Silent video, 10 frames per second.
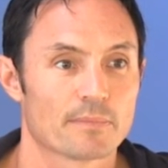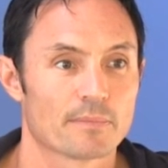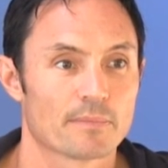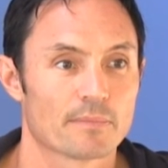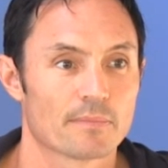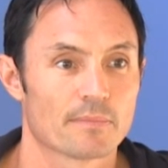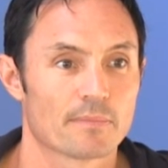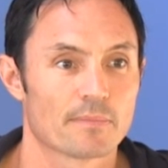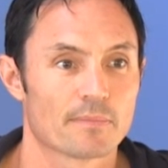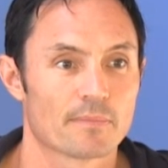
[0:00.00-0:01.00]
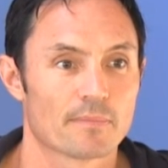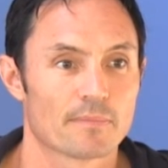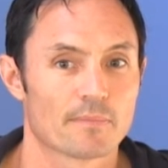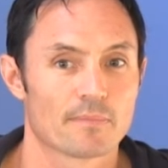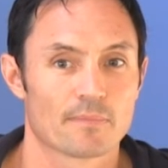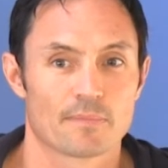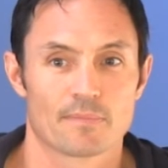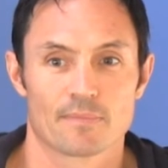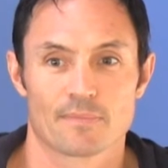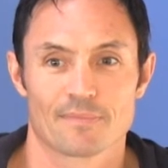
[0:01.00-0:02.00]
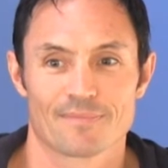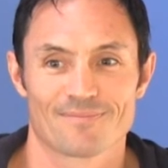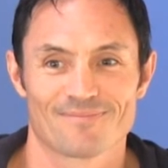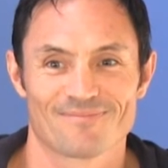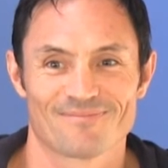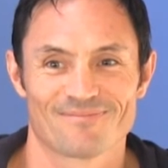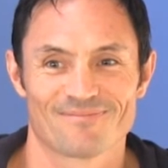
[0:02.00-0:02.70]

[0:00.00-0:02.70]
(no one is talking)